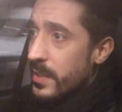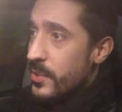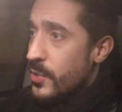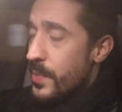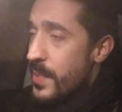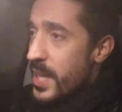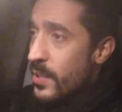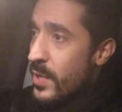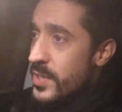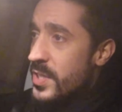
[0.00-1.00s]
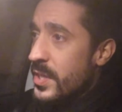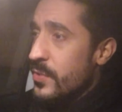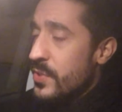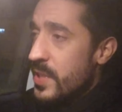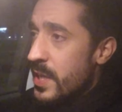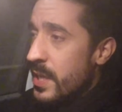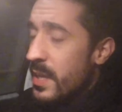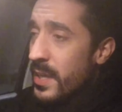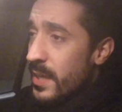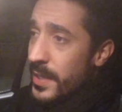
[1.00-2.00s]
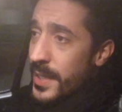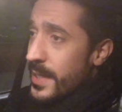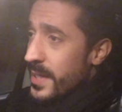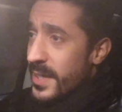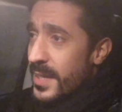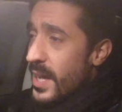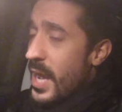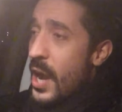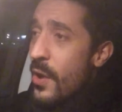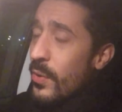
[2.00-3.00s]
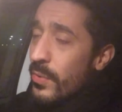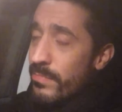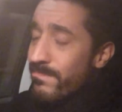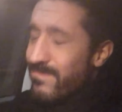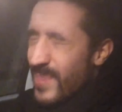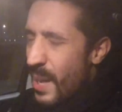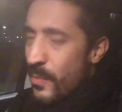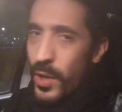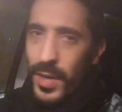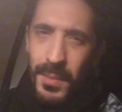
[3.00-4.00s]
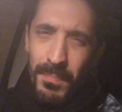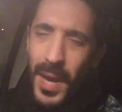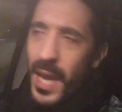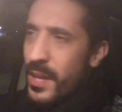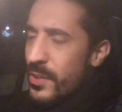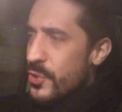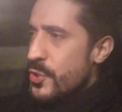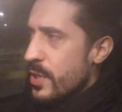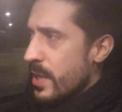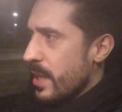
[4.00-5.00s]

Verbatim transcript: It's going to be interesting to see how I'm going to manage